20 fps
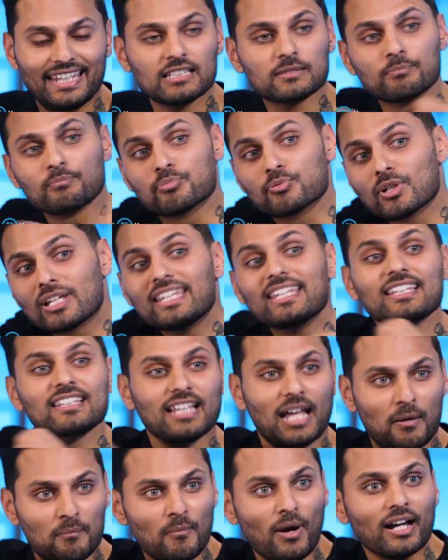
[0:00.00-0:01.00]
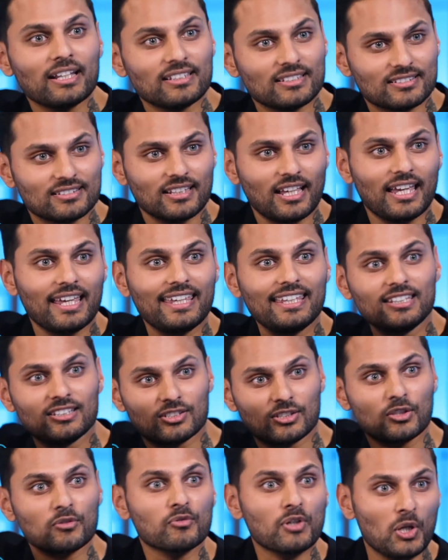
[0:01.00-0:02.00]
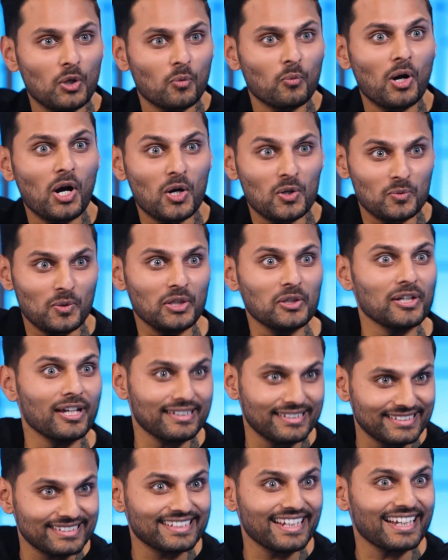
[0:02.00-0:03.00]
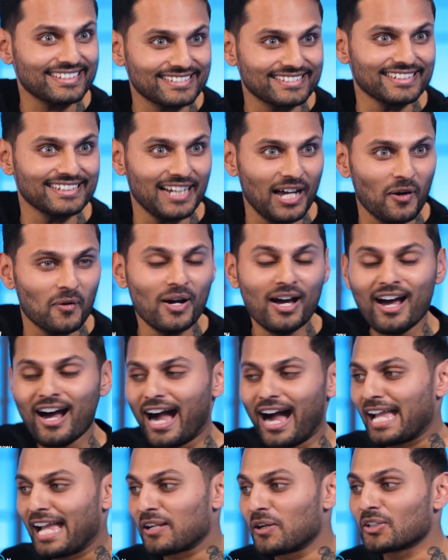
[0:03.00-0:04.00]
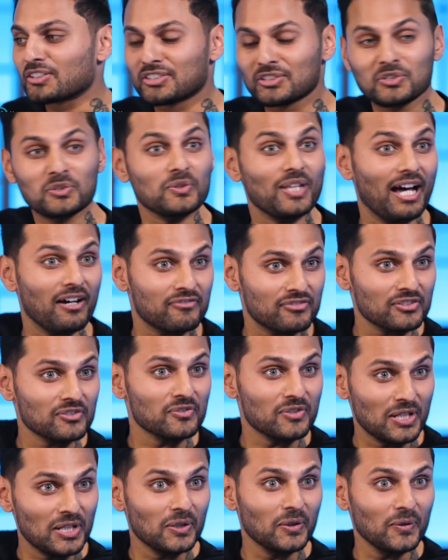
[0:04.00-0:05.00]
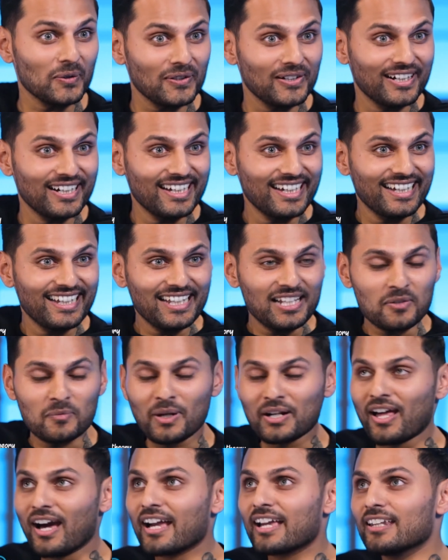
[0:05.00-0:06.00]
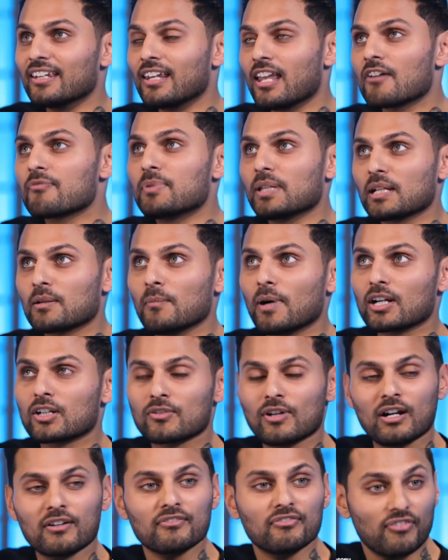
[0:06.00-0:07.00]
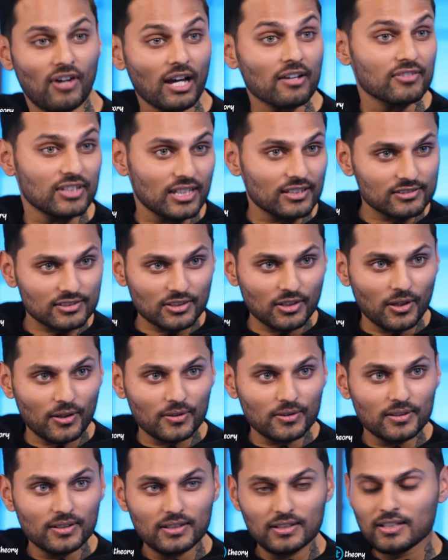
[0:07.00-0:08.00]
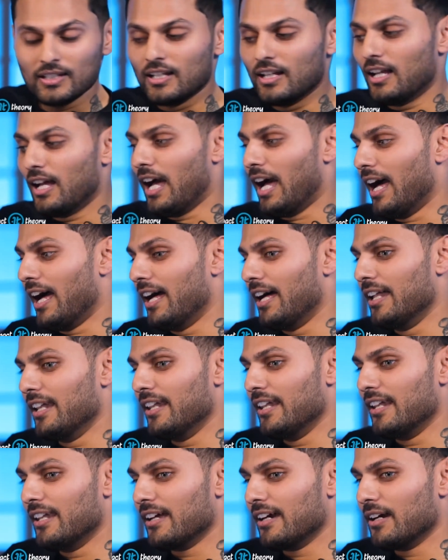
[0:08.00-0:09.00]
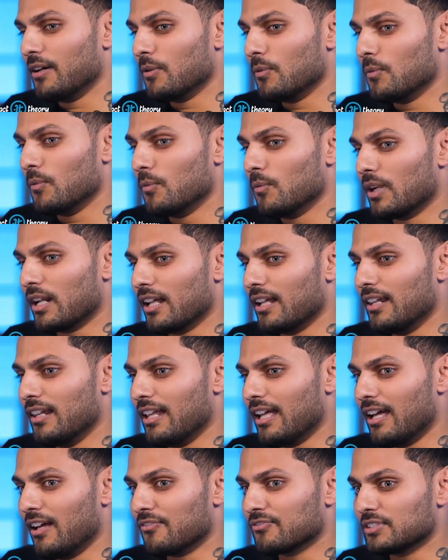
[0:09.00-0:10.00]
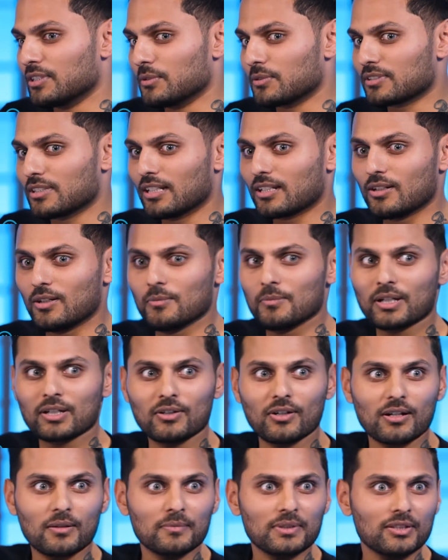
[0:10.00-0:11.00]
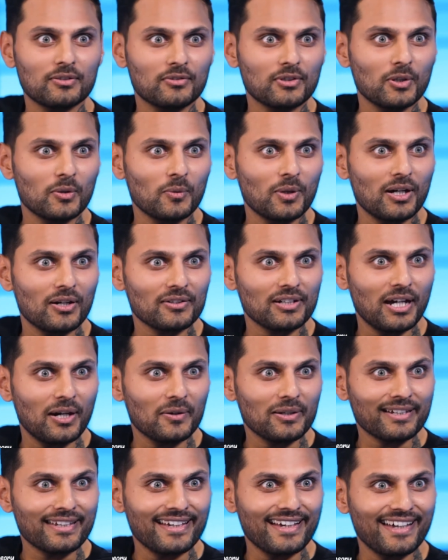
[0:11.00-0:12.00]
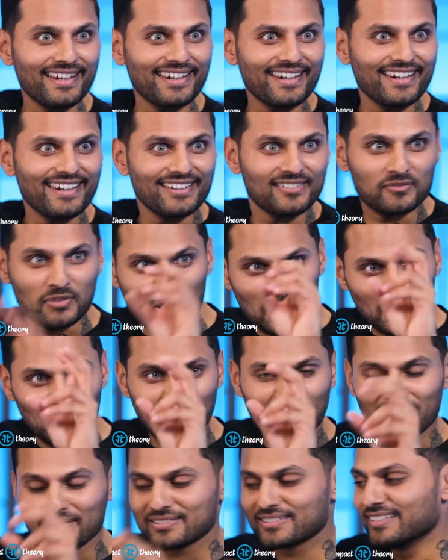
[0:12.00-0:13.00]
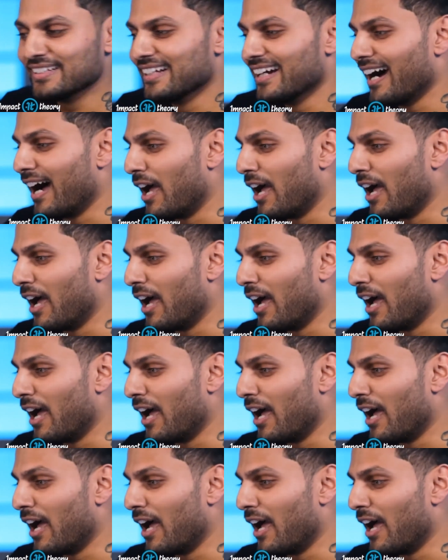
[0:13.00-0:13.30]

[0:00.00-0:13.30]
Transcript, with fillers: It is bringing that mindset into the real world where you get to test it. Now, I got to do that for real when I left being a monk around five years ago. And when I left, it was like, oh my God, I'm in the real world now again. Real world.